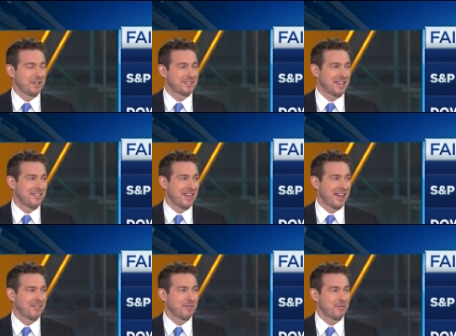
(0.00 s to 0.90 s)
has said
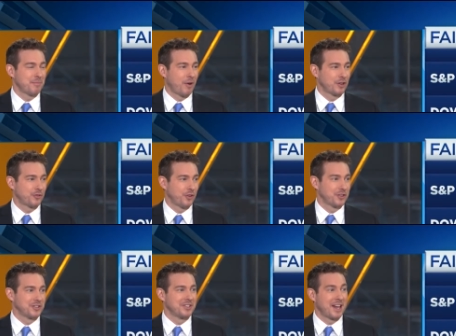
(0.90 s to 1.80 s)
that March
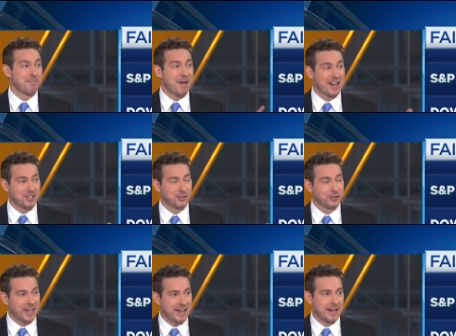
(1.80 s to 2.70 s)
1st is not a magical
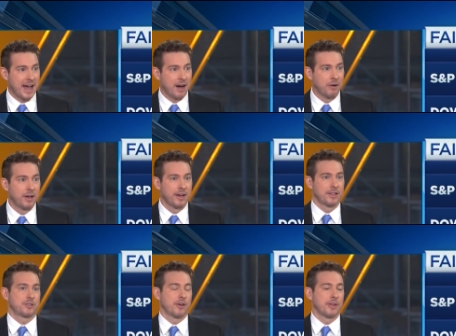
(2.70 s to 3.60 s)
date now.
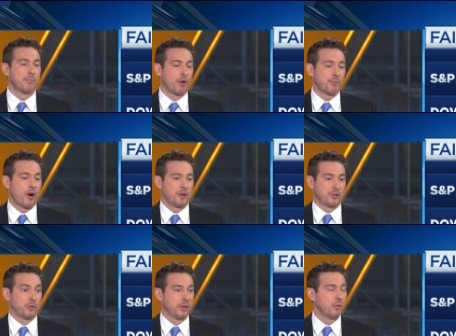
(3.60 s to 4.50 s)
So I think both
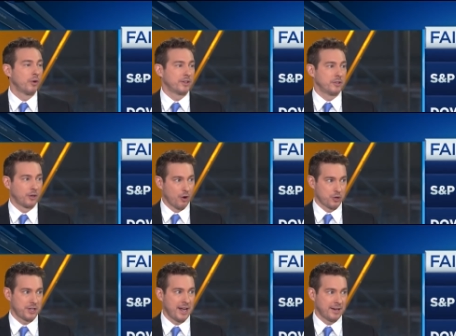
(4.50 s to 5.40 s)
parties are really willing to
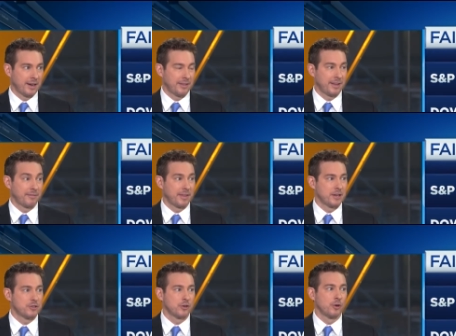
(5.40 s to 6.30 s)
negotiate. And I think if
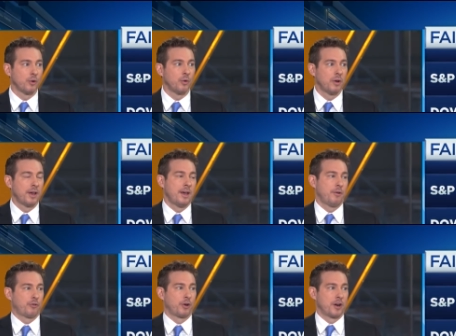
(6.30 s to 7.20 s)
they do,
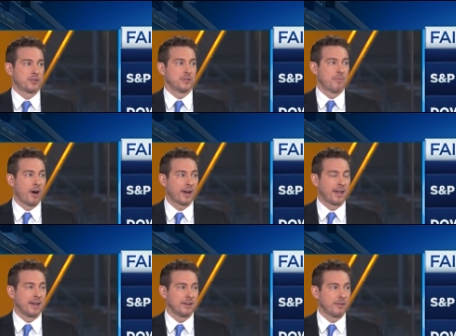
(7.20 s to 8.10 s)
with regards to the
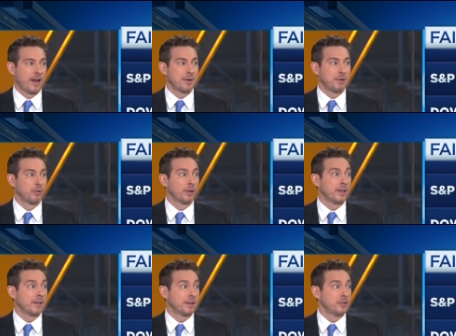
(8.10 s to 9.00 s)
market, you've got to be
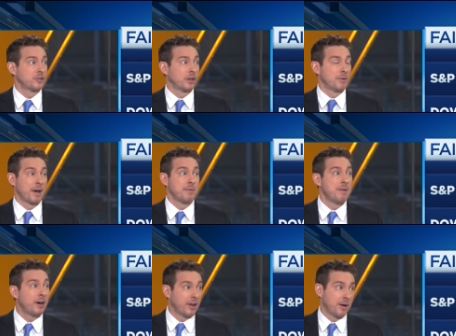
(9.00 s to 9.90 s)
really concerned about a
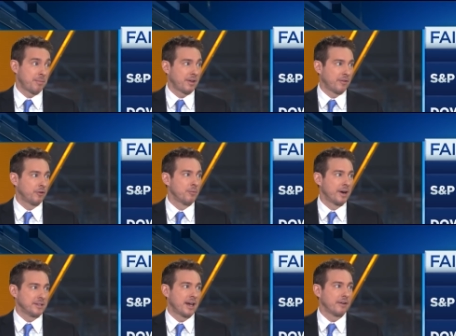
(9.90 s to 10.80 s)
melt up if your
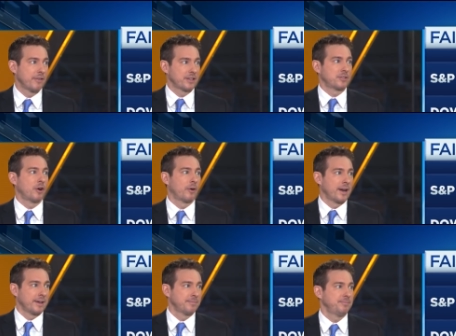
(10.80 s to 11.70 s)
money's not invested already.